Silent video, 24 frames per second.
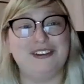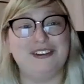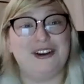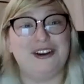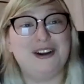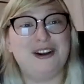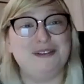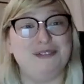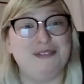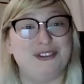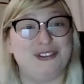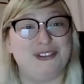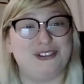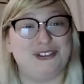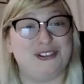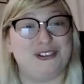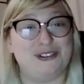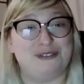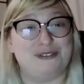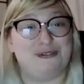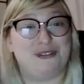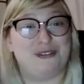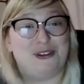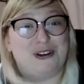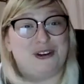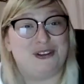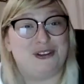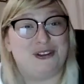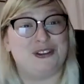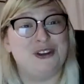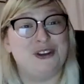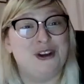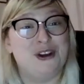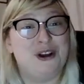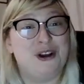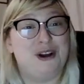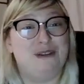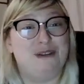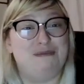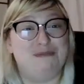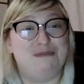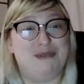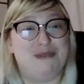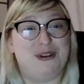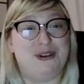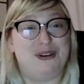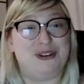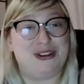I'm just going to voice a
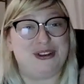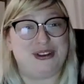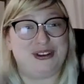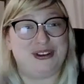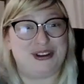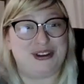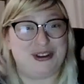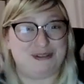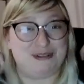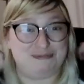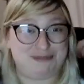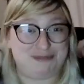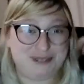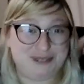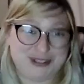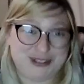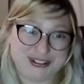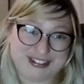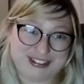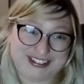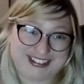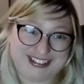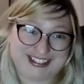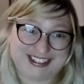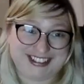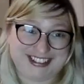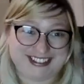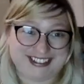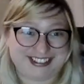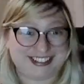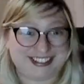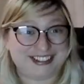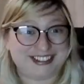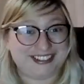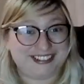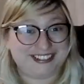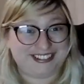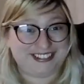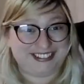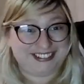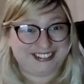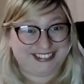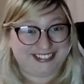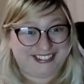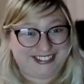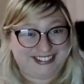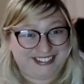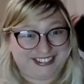million NPCs in
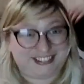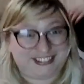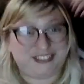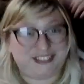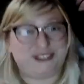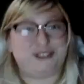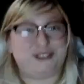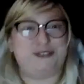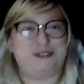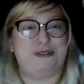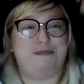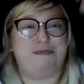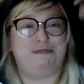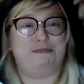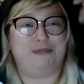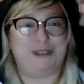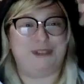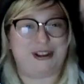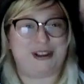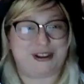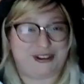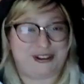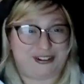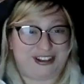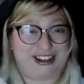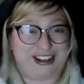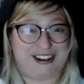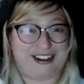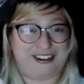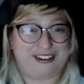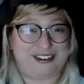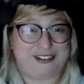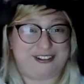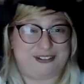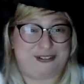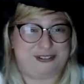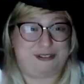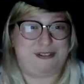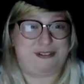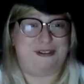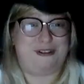addition to a player character, and